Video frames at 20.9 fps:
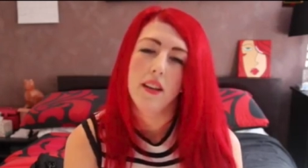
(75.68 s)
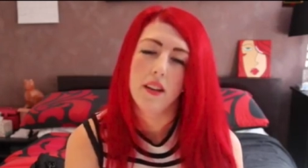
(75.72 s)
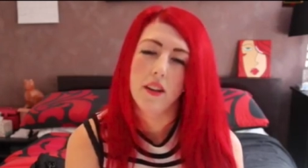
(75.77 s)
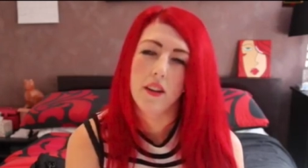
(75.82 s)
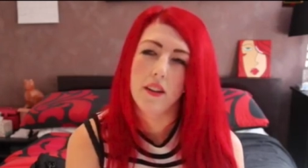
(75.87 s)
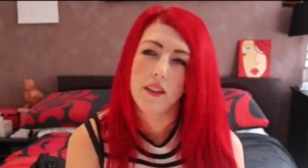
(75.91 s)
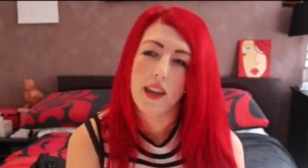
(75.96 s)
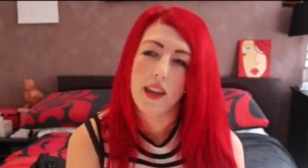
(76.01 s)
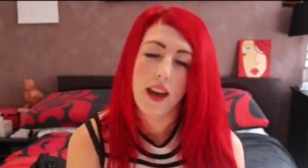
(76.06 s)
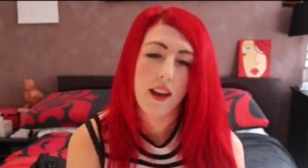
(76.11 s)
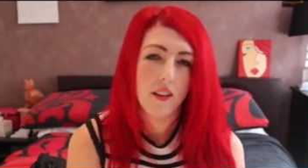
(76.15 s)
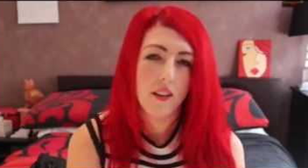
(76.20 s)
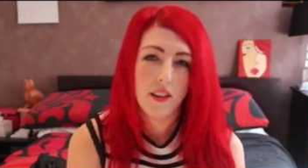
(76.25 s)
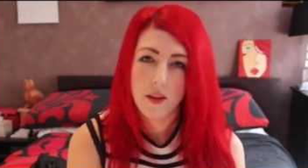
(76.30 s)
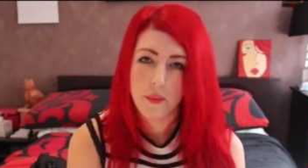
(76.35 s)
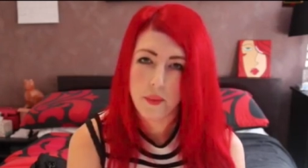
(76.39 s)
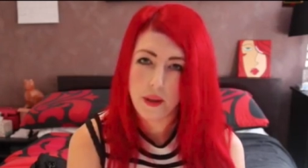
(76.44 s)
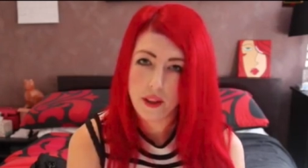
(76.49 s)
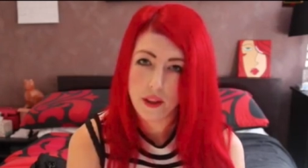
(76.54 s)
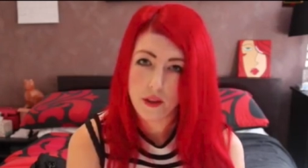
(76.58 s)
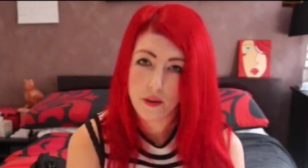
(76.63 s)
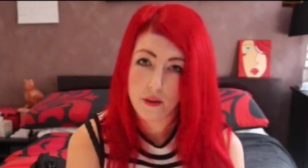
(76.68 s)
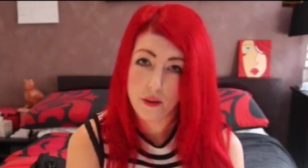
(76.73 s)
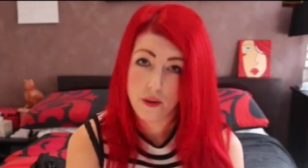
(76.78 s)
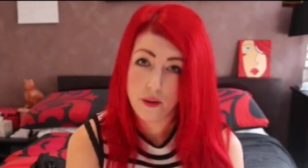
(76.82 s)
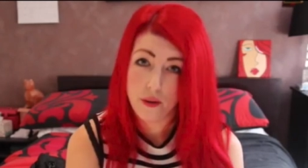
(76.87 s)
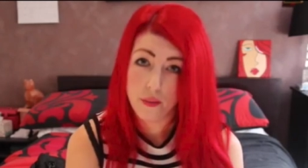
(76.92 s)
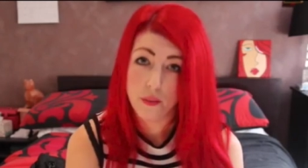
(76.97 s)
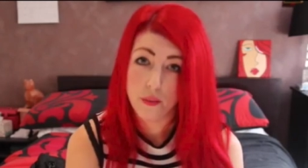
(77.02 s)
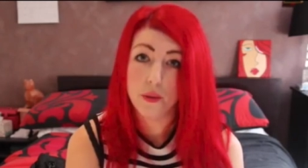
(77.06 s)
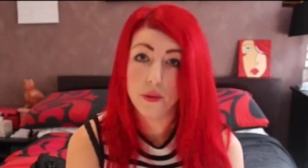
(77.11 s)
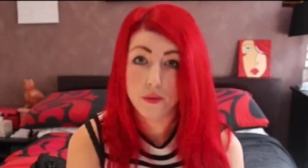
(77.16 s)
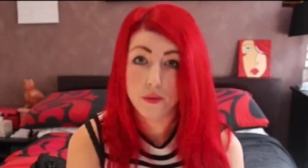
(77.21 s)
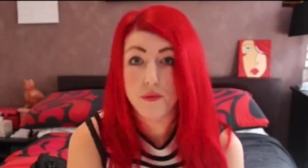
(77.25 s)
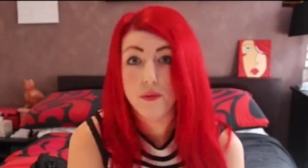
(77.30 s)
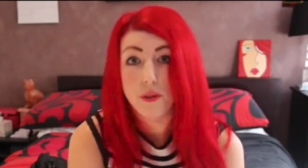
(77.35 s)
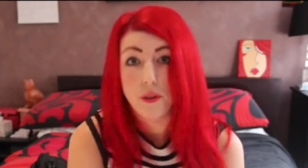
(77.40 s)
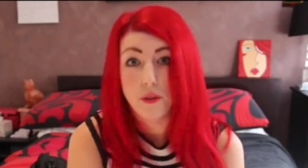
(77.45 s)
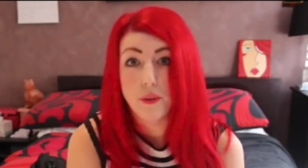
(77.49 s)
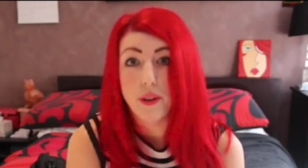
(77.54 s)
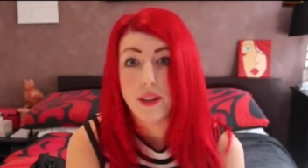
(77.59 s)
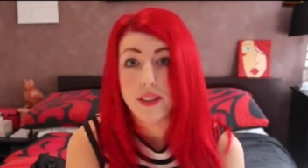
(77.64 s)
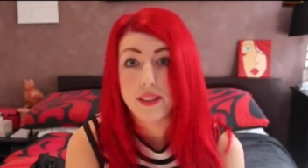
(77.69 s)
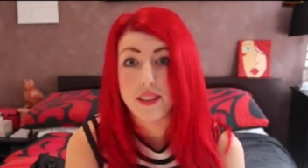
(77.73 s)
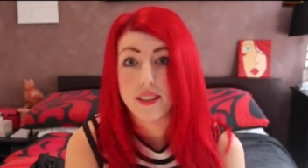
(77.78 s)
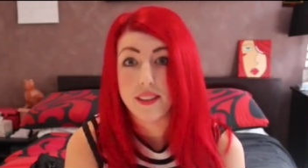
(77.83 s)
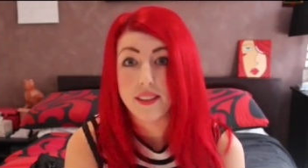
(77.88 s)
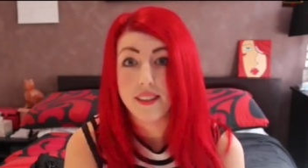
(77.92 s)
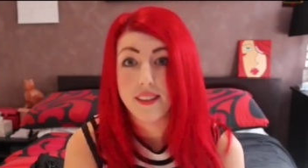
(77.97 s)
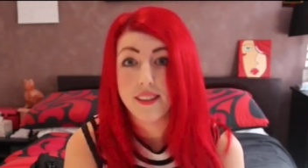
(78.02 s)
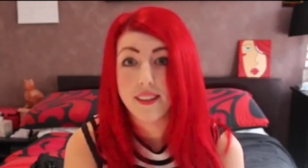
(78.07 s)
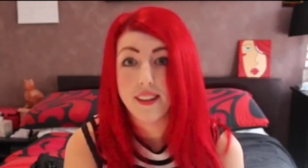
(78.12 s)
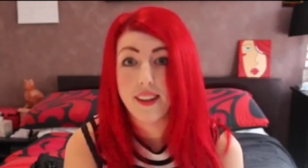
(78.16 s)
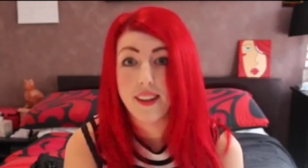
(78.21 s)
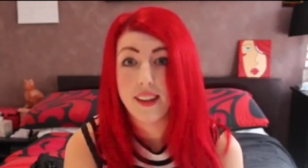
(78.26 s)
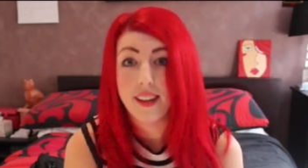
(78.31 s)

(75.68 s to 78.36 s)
you know, the hell I went through was for a reason.